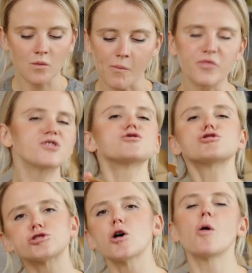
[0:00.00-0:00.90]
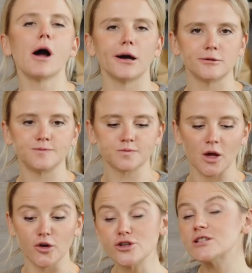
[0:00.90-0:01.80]
these are so good.
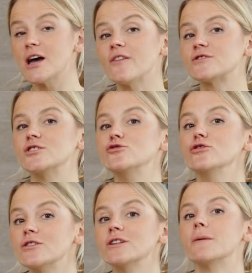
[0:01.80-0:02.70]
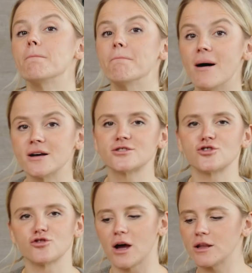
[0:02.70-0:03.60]
You just have to, you literally must
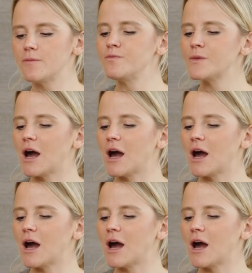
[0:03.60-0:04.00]
try them.